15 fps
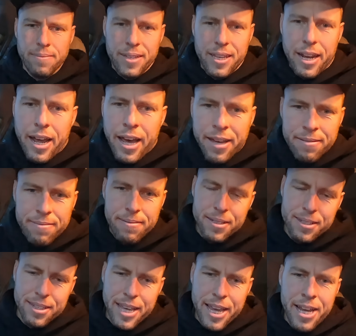G'day,
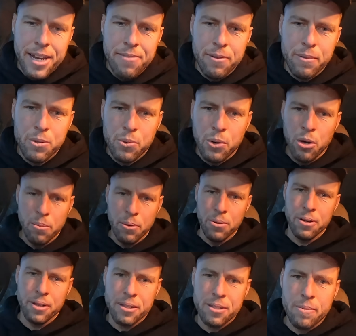this is Andy from Swell
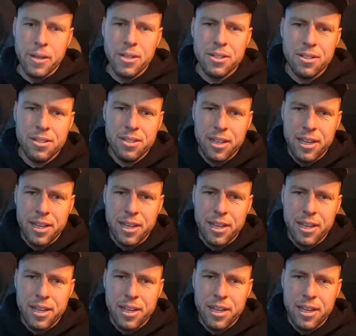Building Inspections,